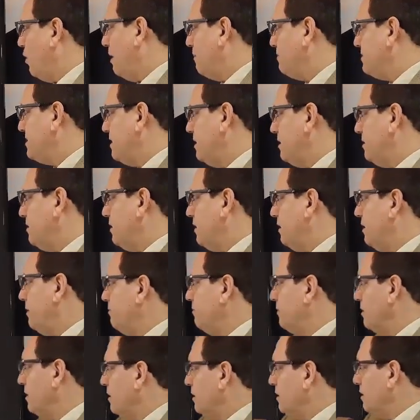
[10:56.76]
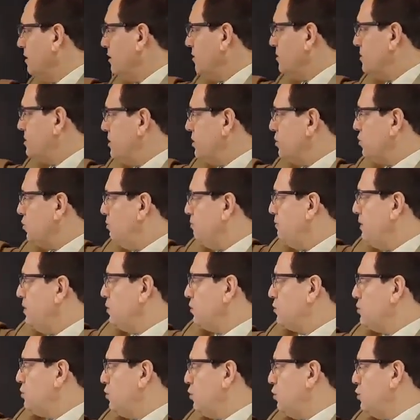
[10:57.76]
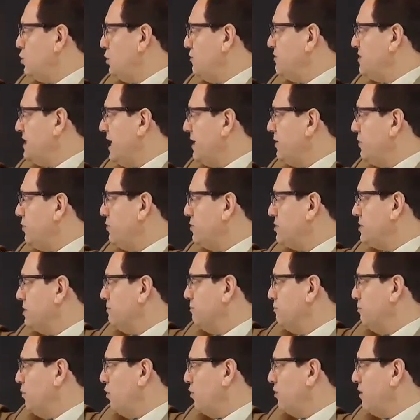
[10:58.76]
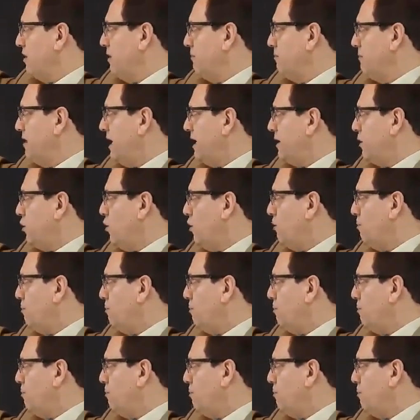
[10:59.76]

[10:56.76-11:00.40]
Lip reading: follow-up CT. You see complete extrusion of the aneurysm. Both limbs are